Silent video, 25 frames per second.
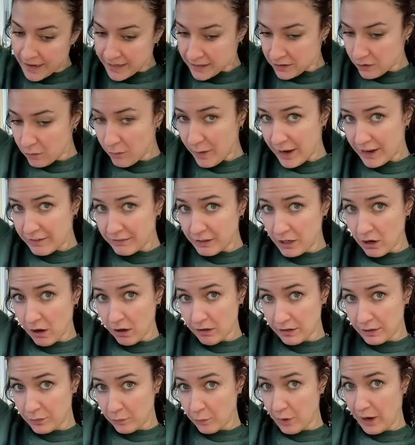like the Wavy
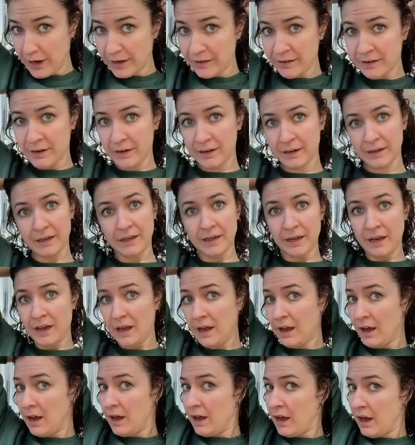All-in-One.
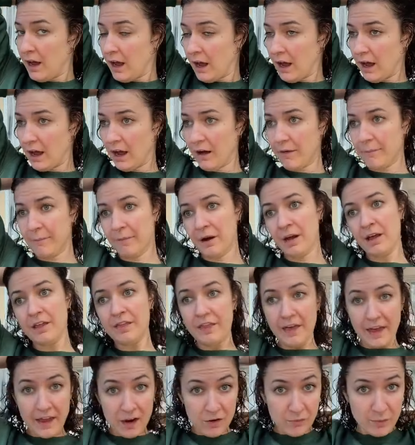
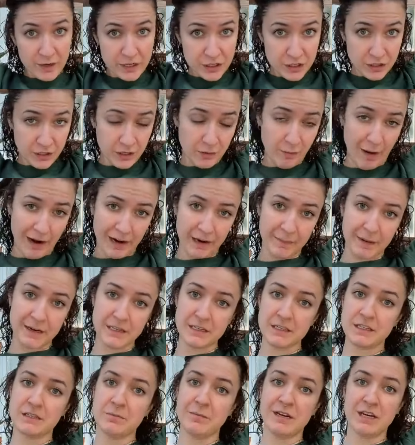They originally
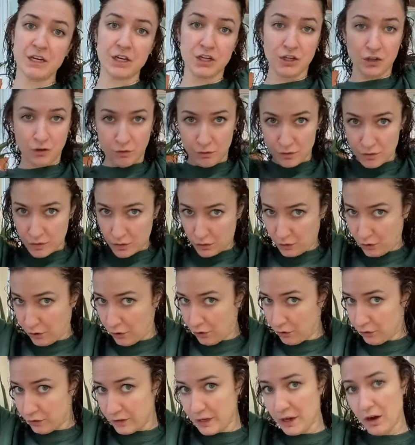recommended to me to use the
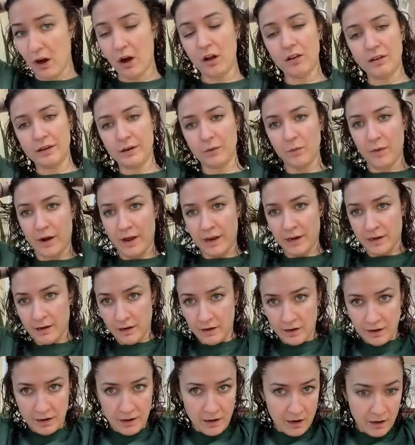Curly All-in-One
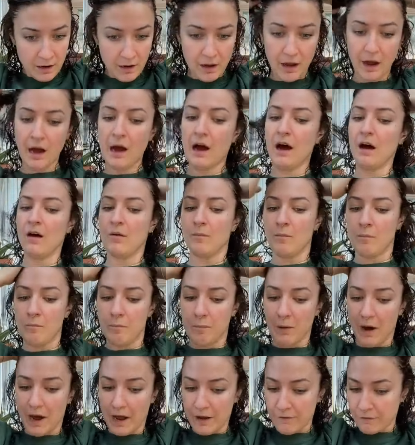
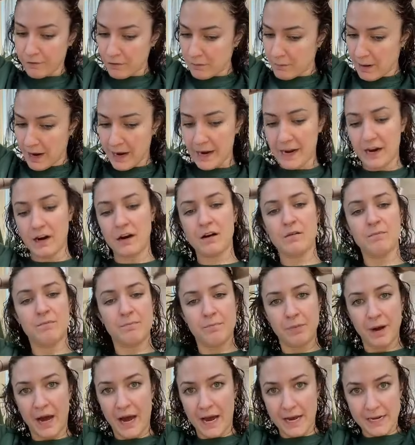but for my hair,
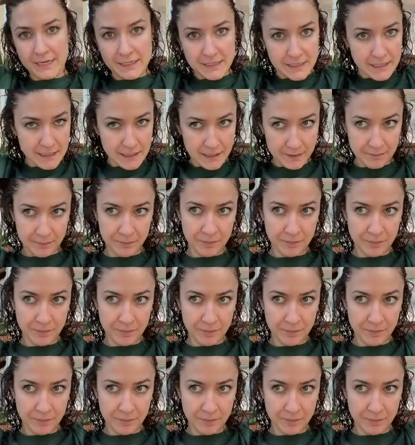but